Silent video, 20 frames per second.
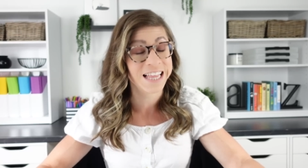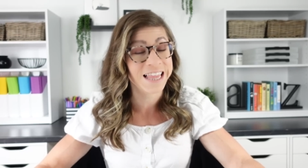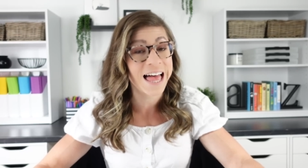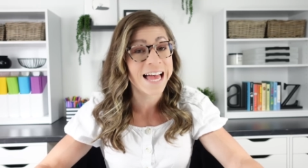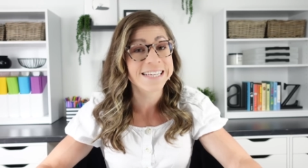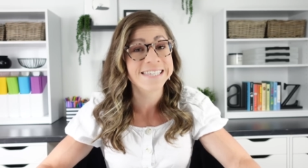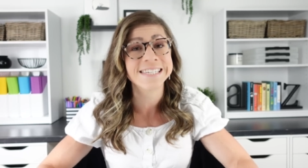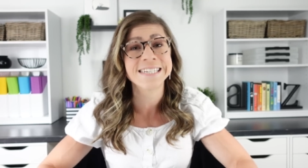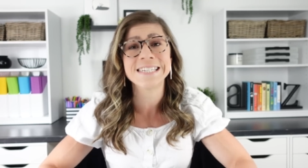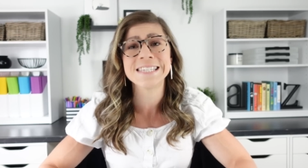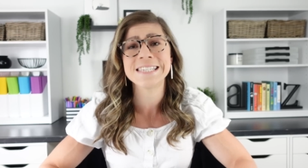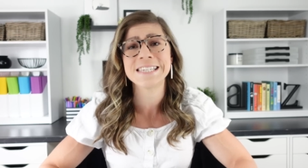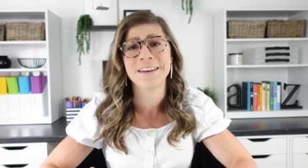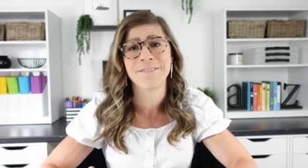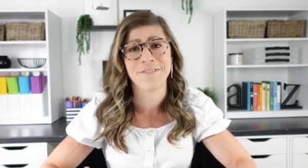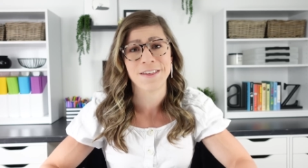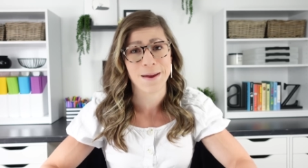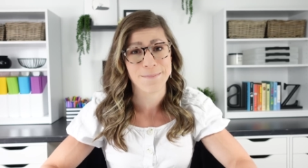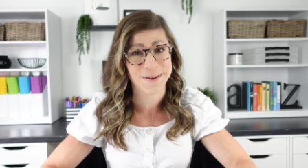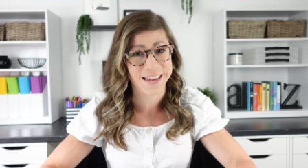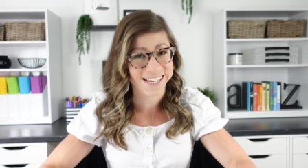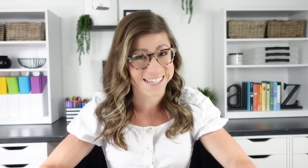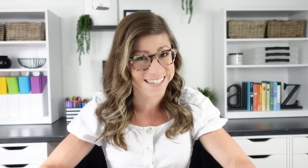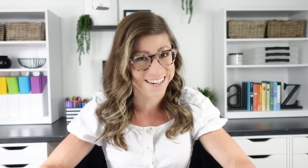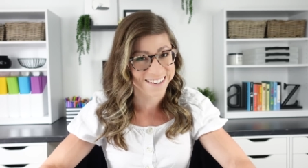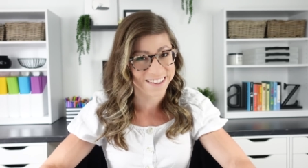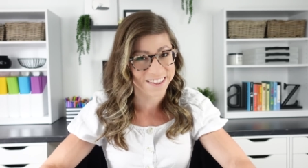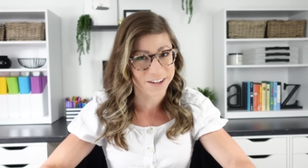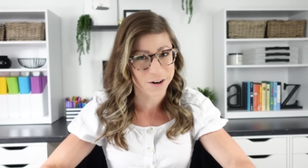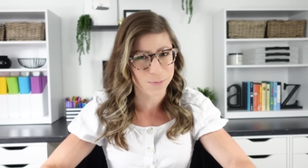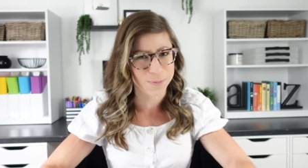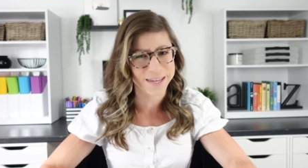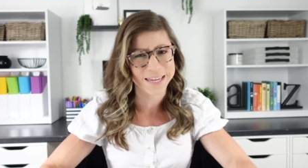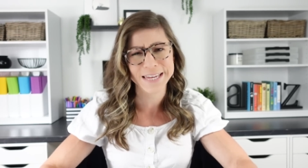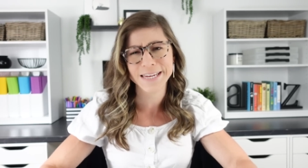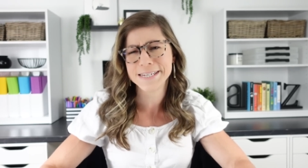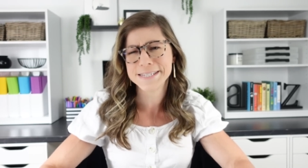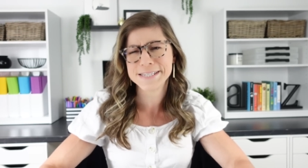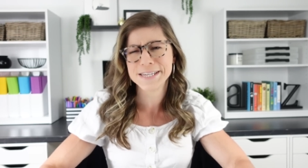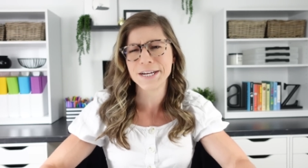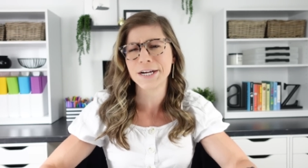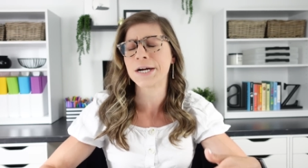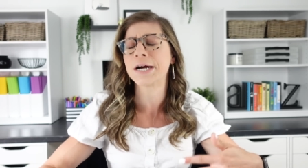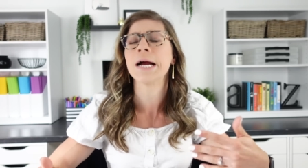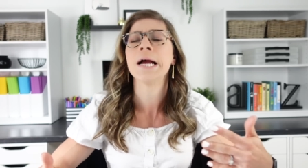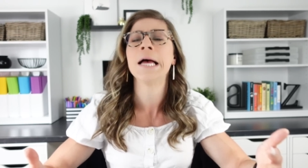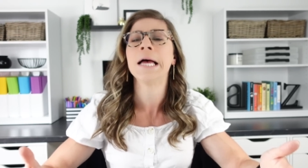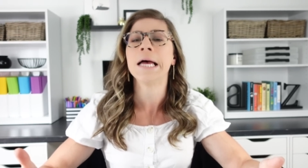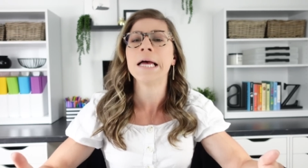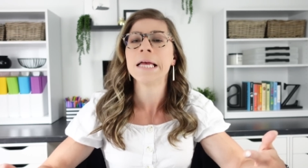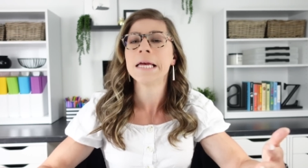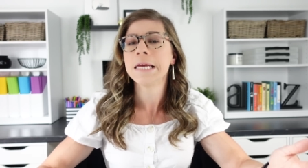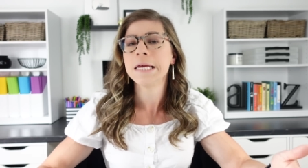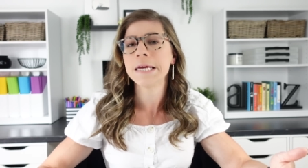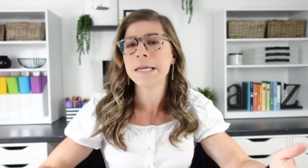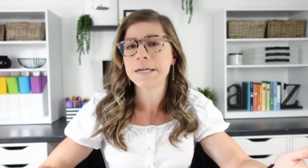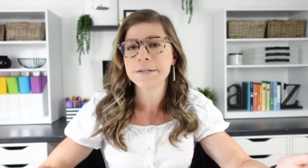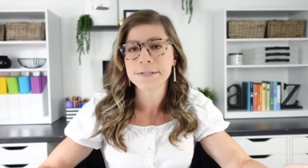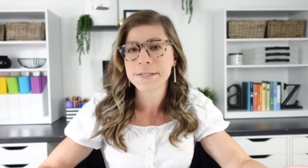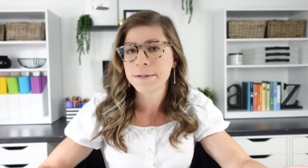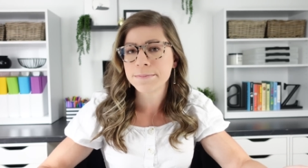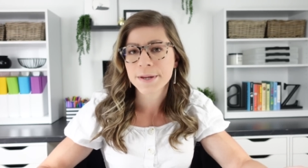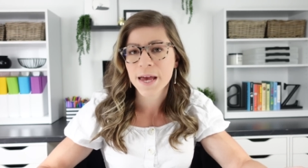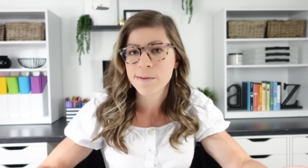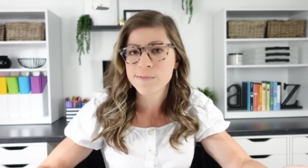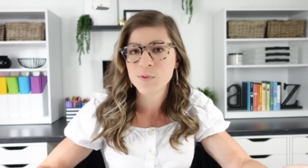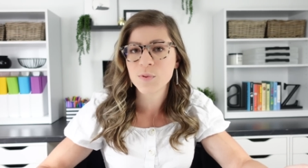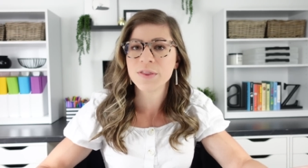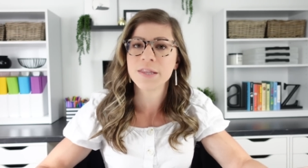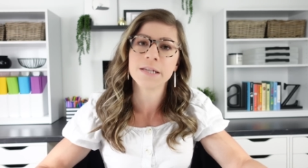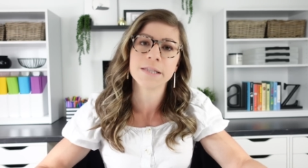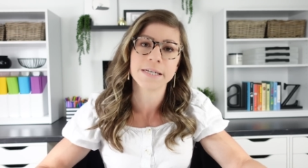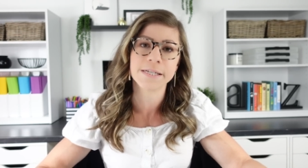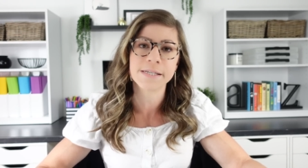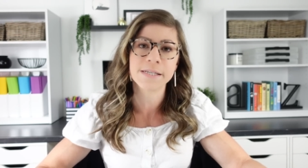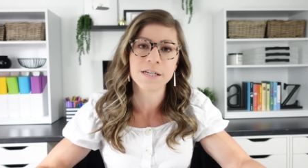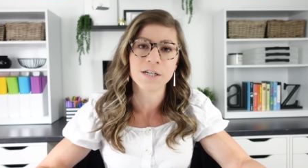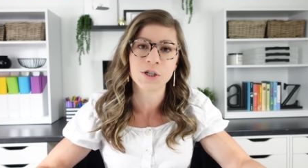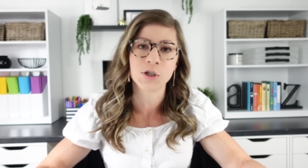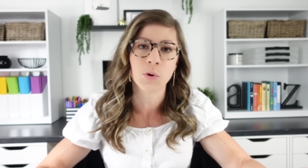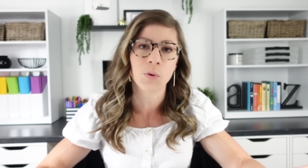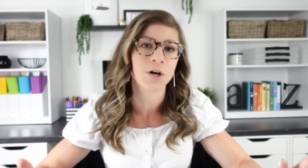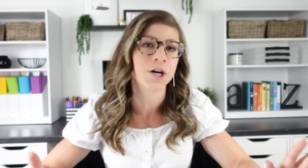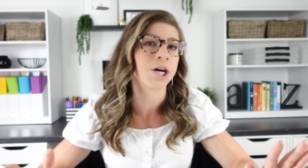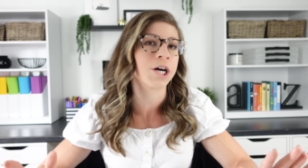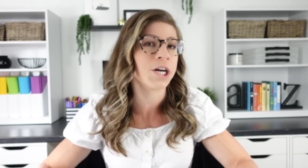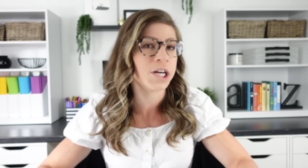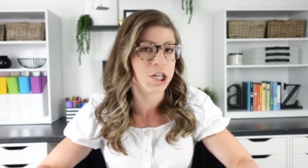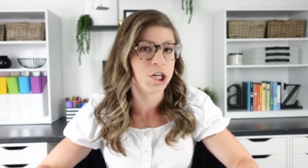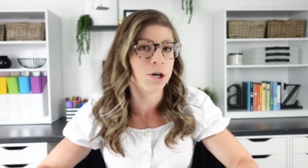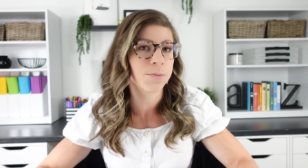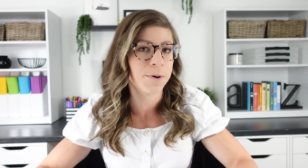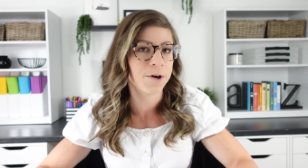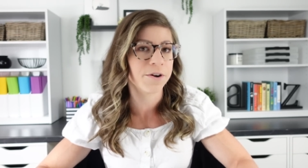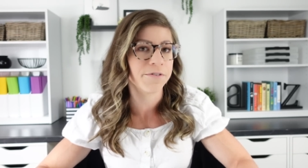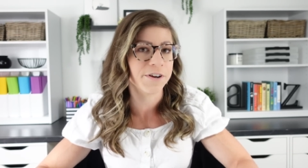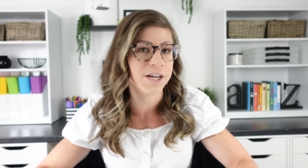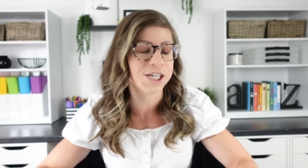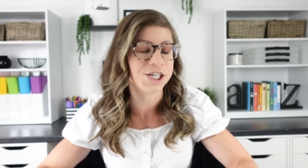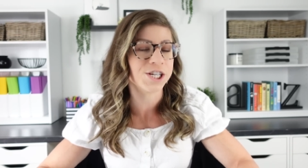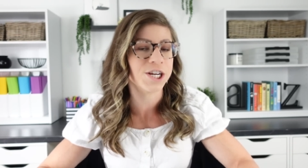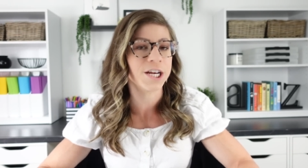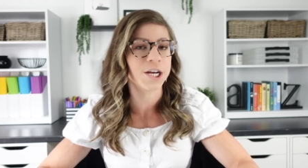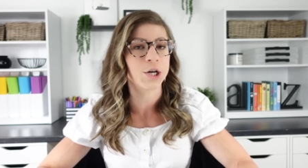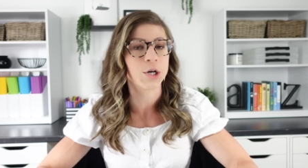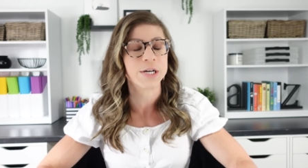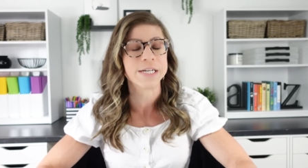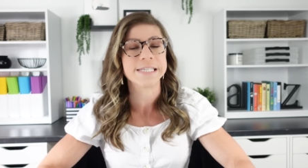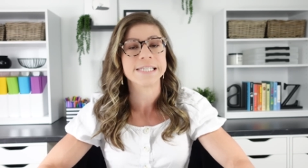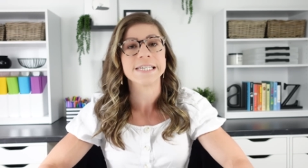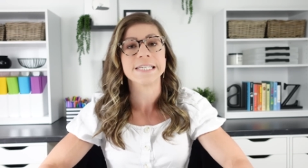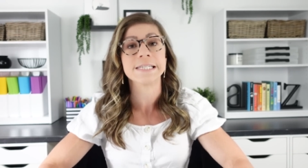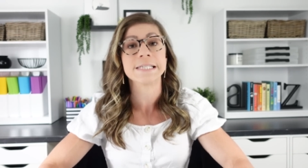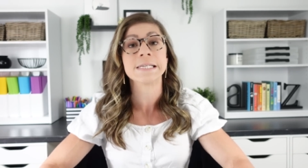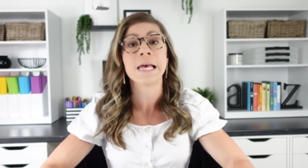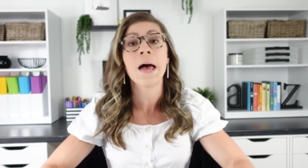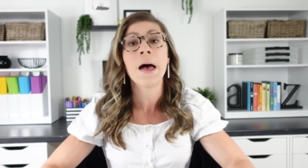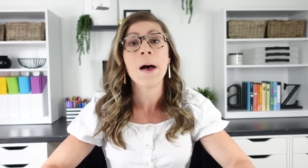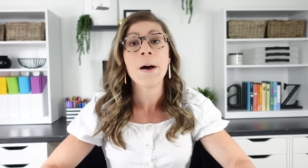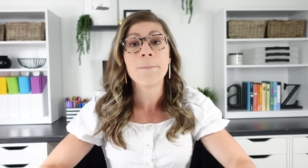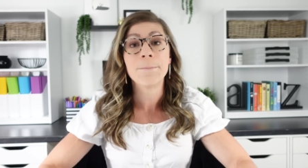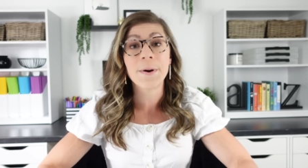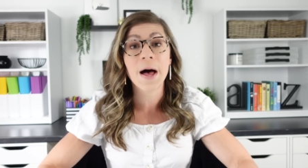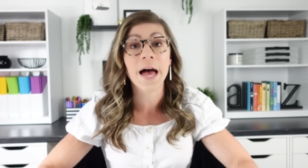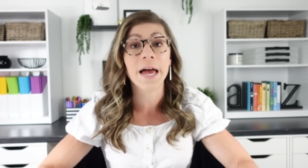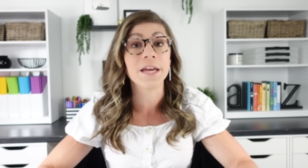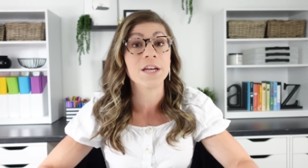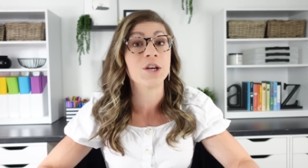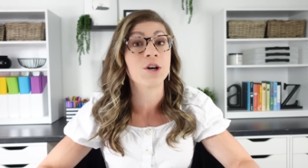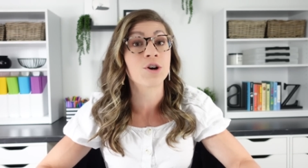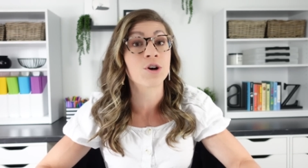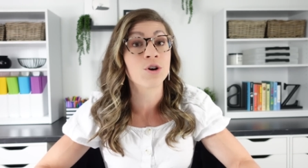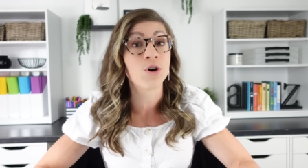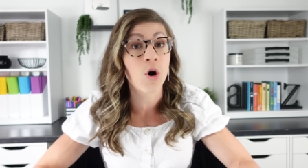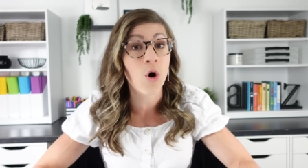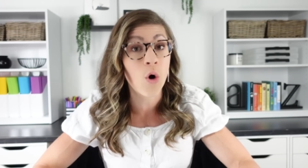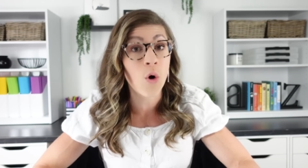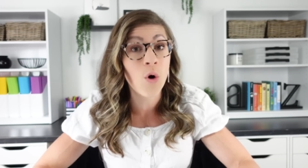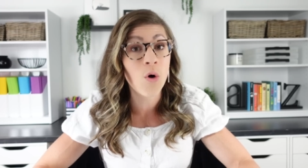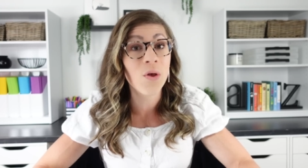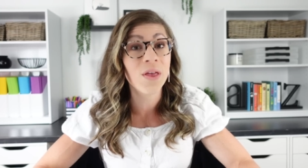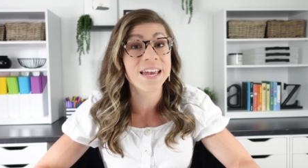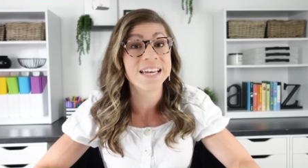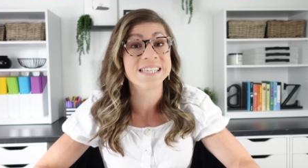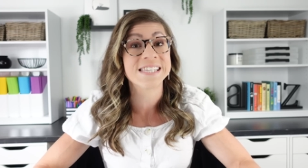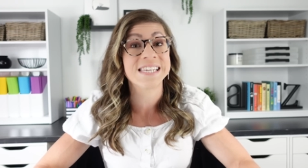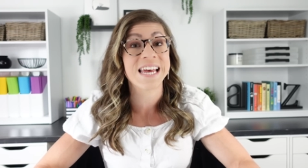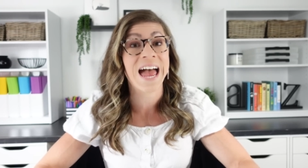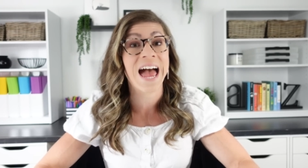classes, if that makes it a little bit easier. You know, sometimes when the list is shorter, your motivation increases. But your goal is to